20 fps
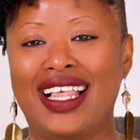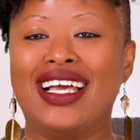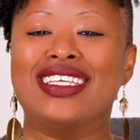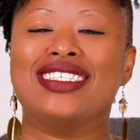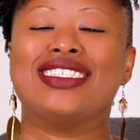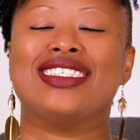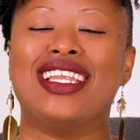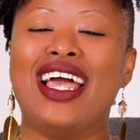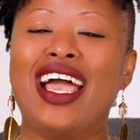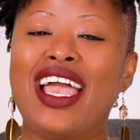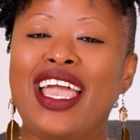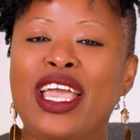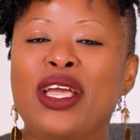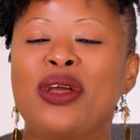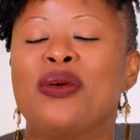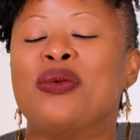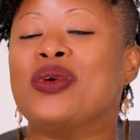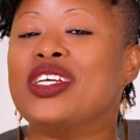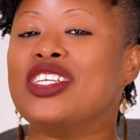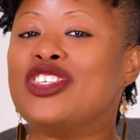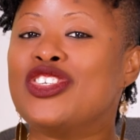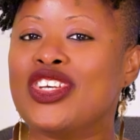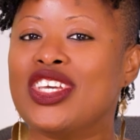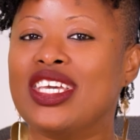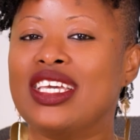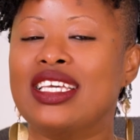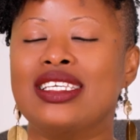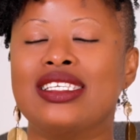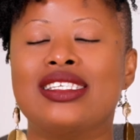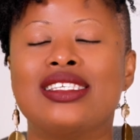last night, which
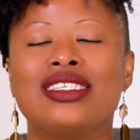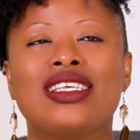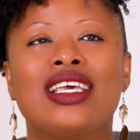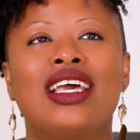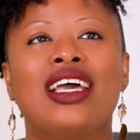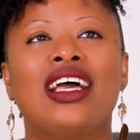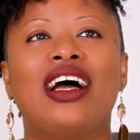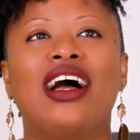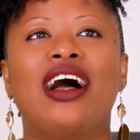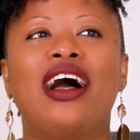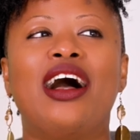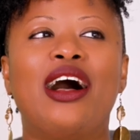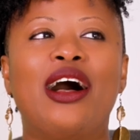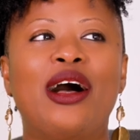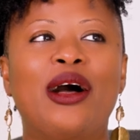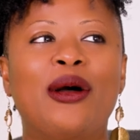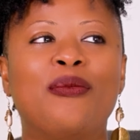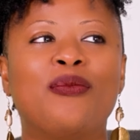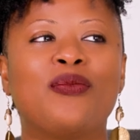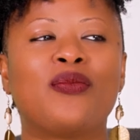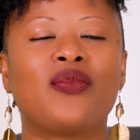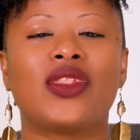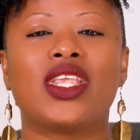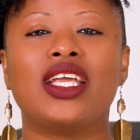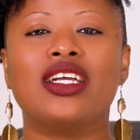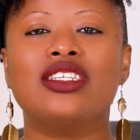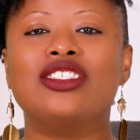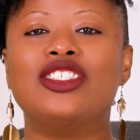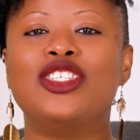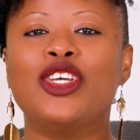is
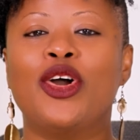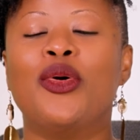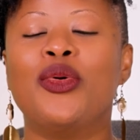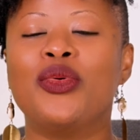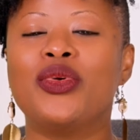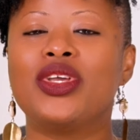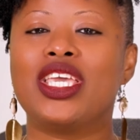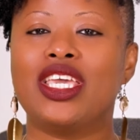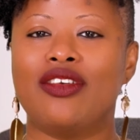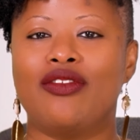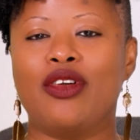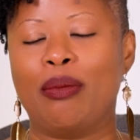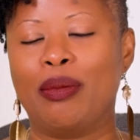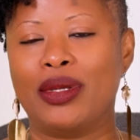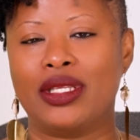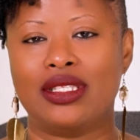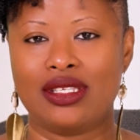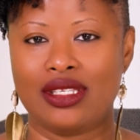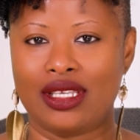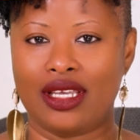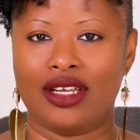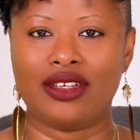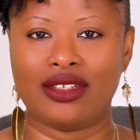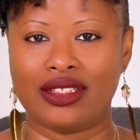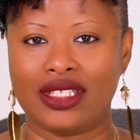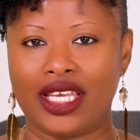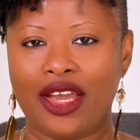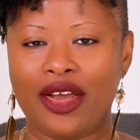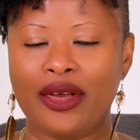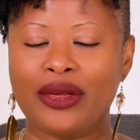don't give up on Sierra
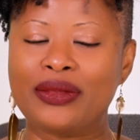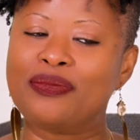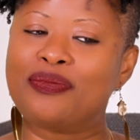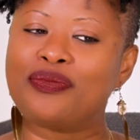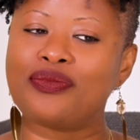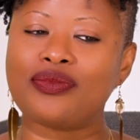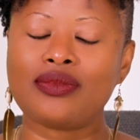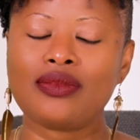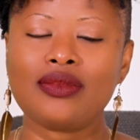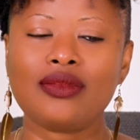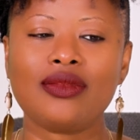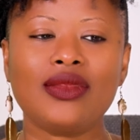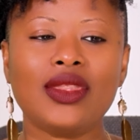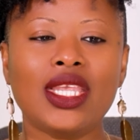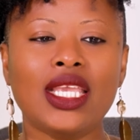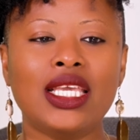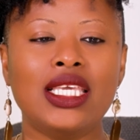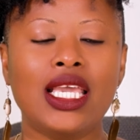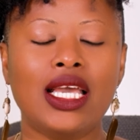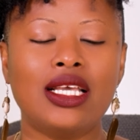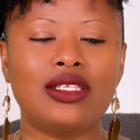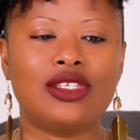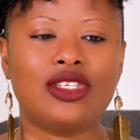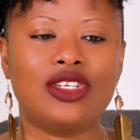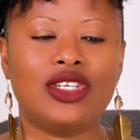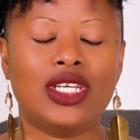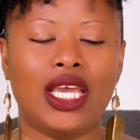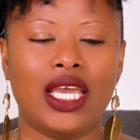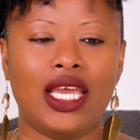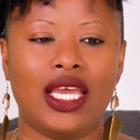Leone.
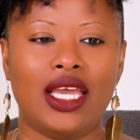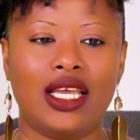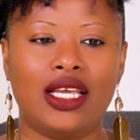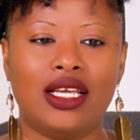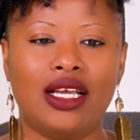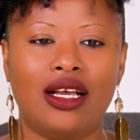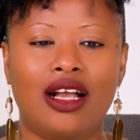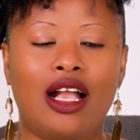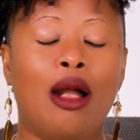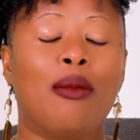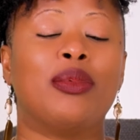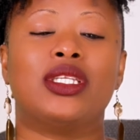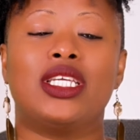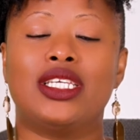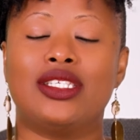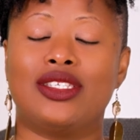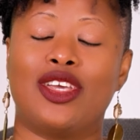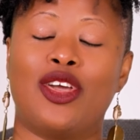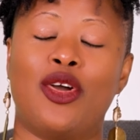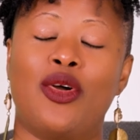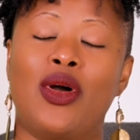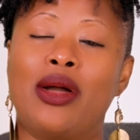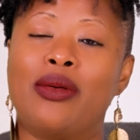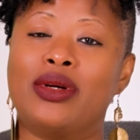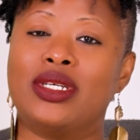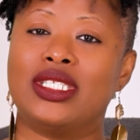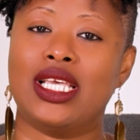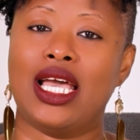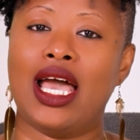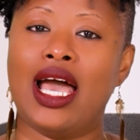Yesterday, a couple days ago, I
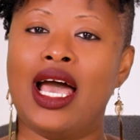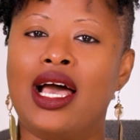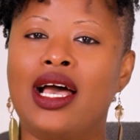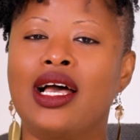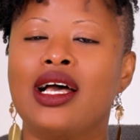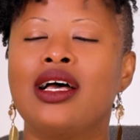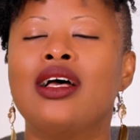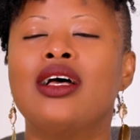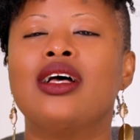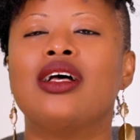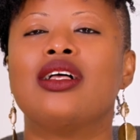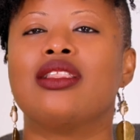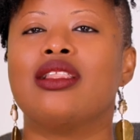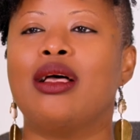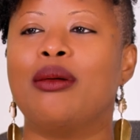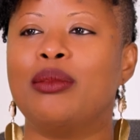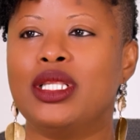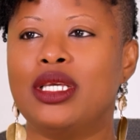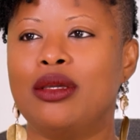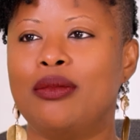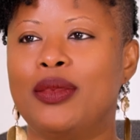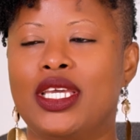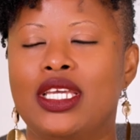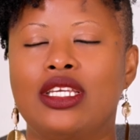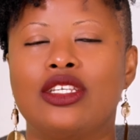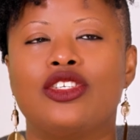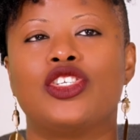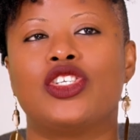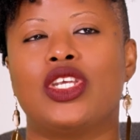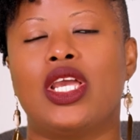was at Lumley
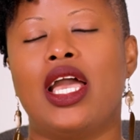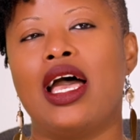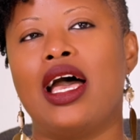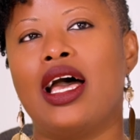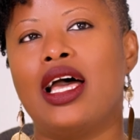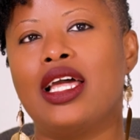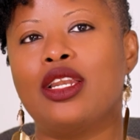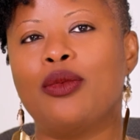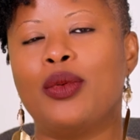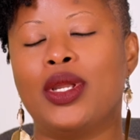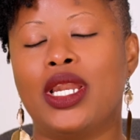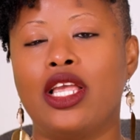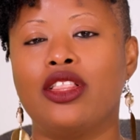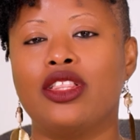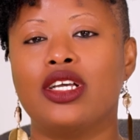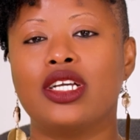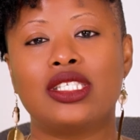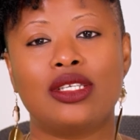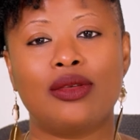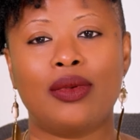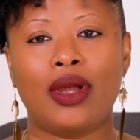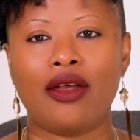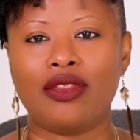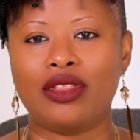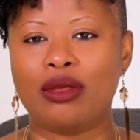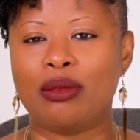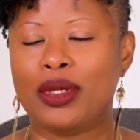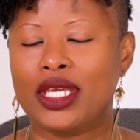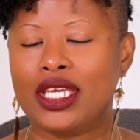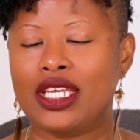Beach. And when I looked around
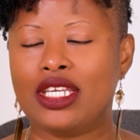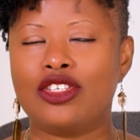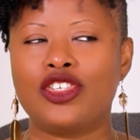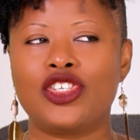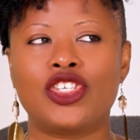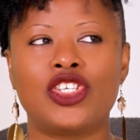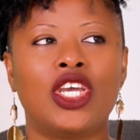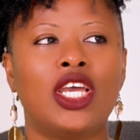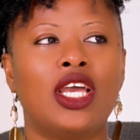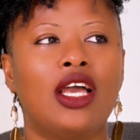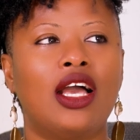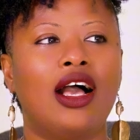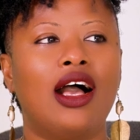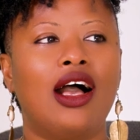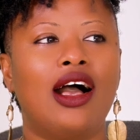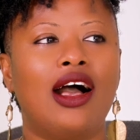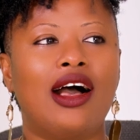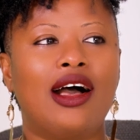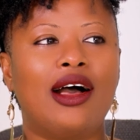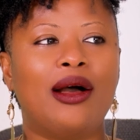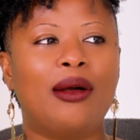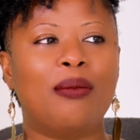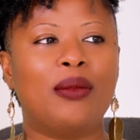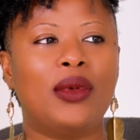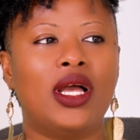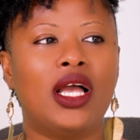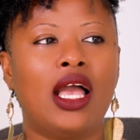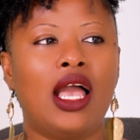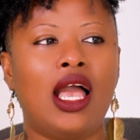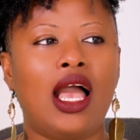the beach, um,